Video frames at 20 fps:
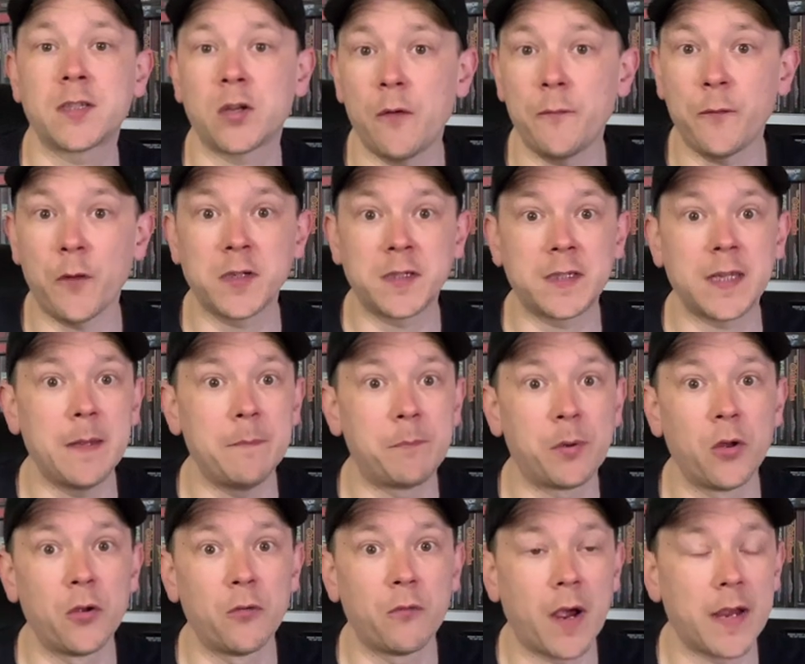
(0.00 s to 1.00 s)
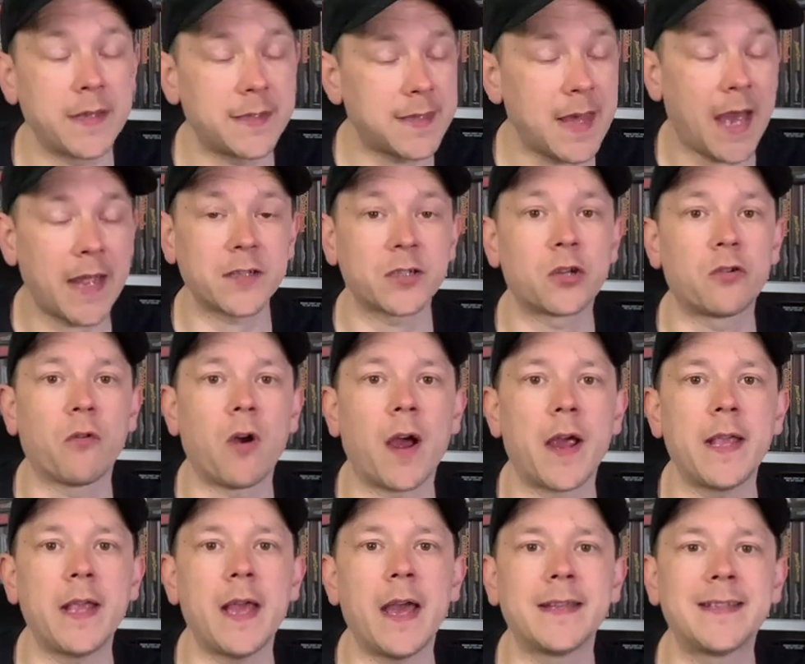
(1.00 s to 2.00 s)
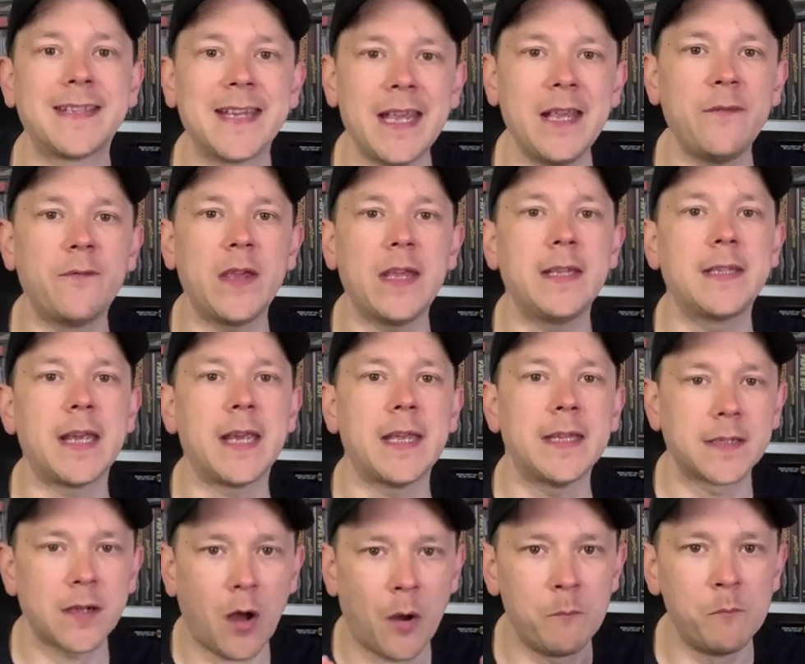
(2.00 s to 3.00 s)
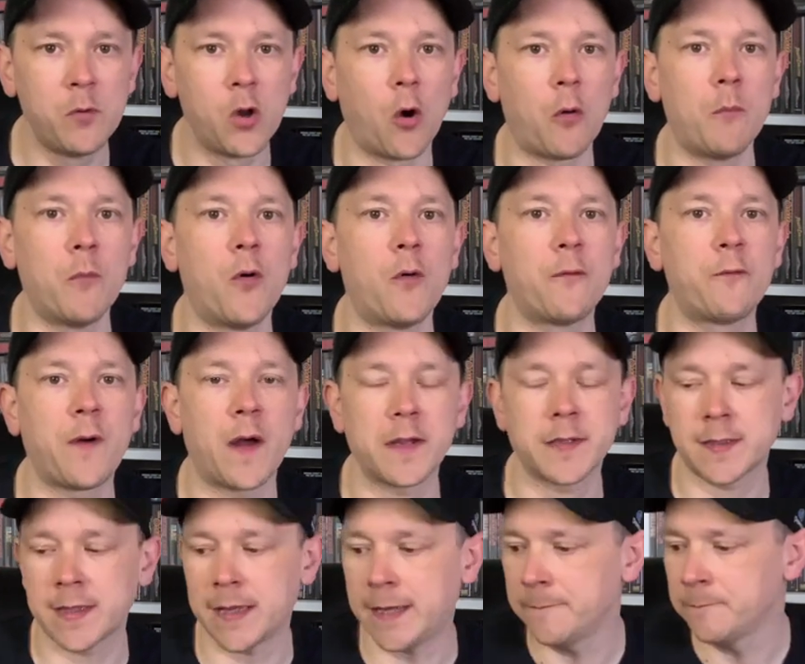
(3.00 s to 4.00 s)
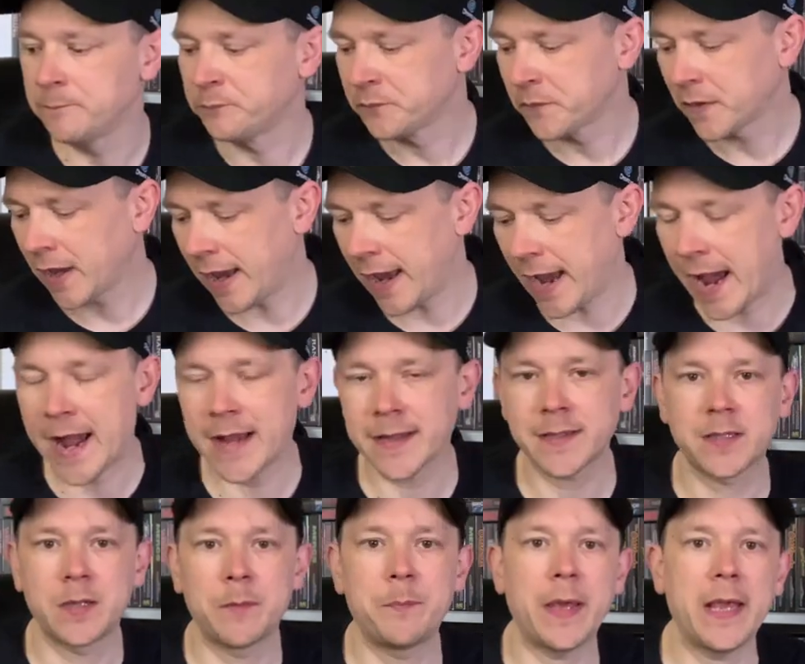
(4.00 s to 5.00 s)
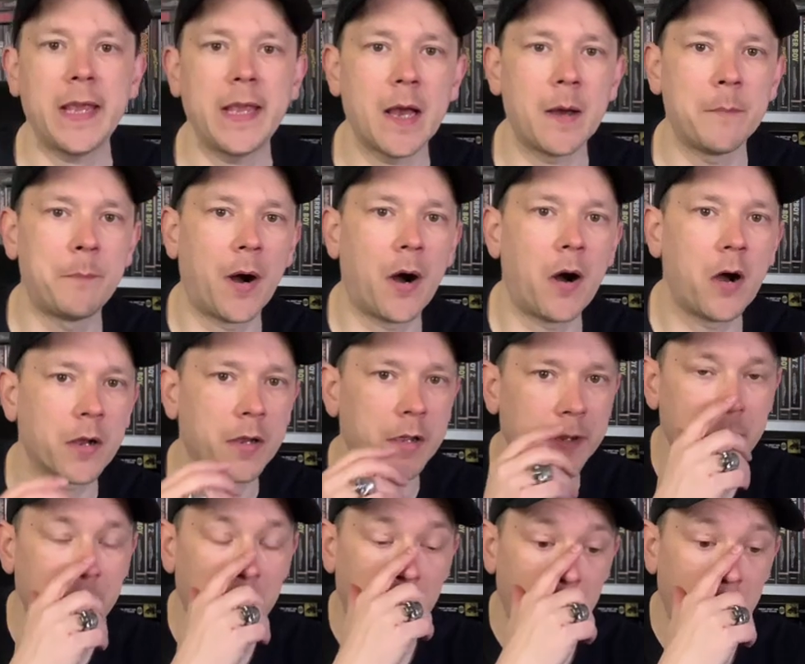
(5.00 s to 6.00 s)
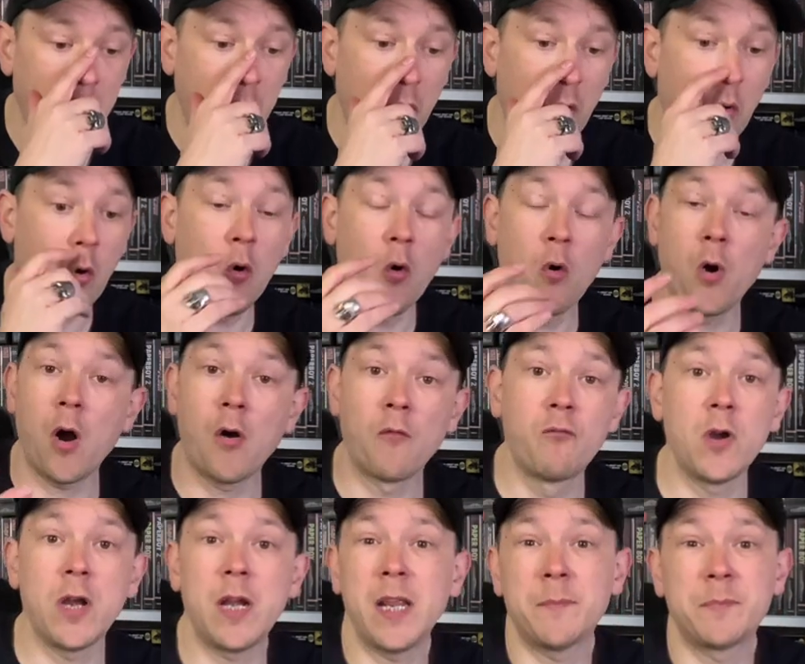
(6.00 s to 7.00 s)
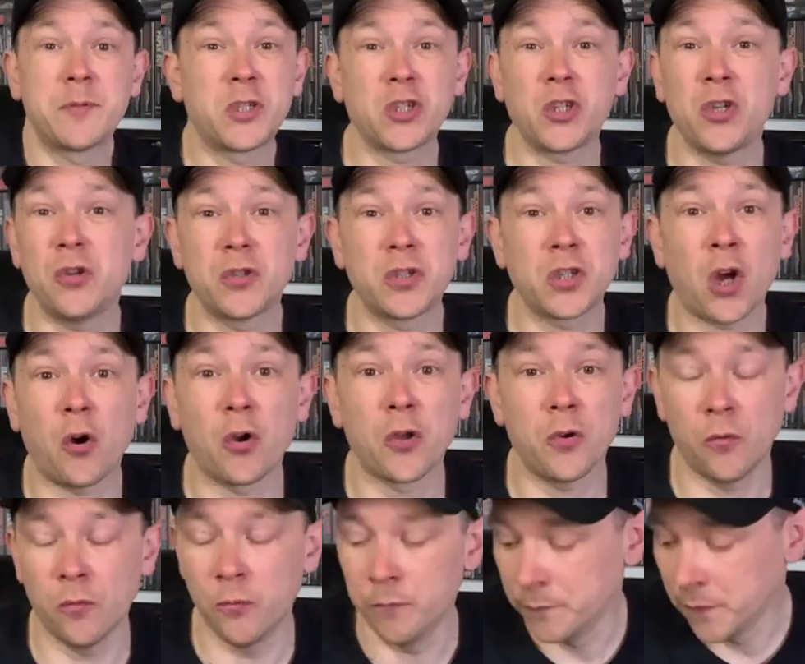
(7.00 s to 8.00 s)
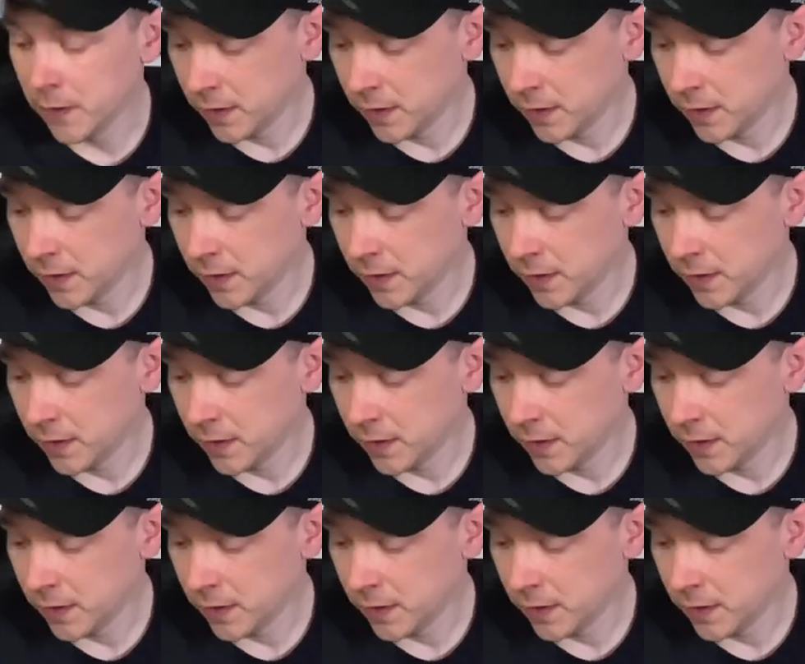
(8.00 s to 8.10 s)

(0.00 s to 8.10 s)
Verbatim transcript: So if I see Blu-rays, that's great. DVDs, I'm a lot more fussy. It has to be a bargain or a really obscure title.